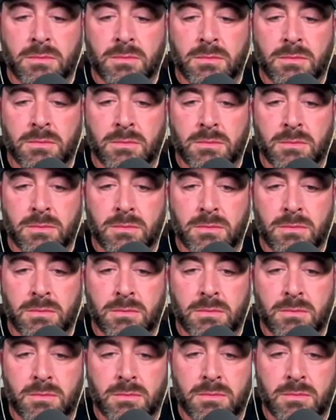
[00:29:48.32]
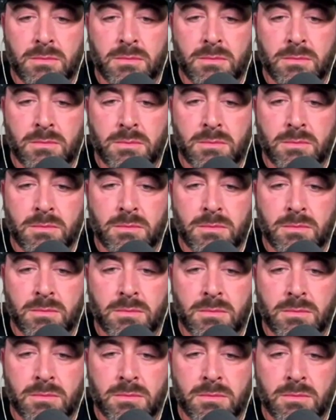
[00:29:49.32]

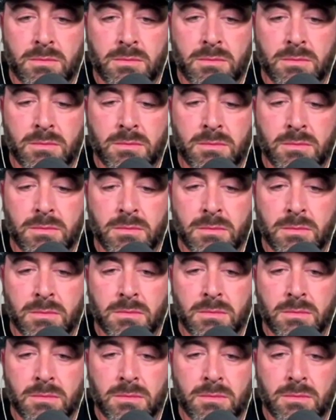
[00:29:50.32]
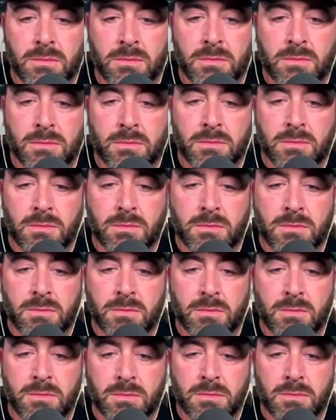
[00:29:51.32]

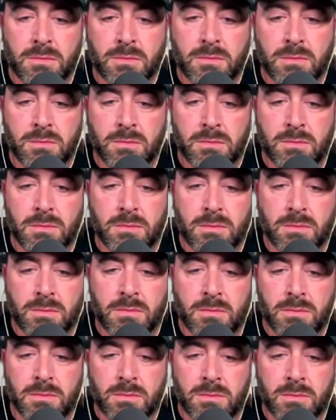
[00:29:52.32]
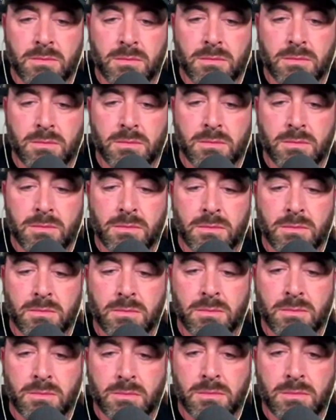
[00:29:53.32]

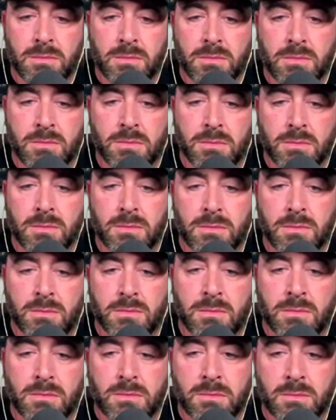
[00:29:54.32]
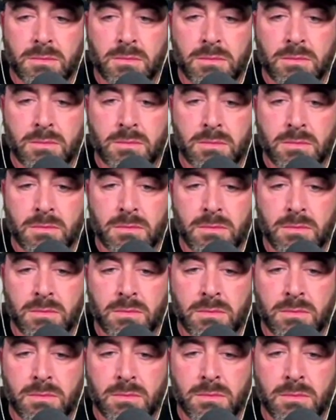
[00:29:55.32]
No words are spoken by the person on screen.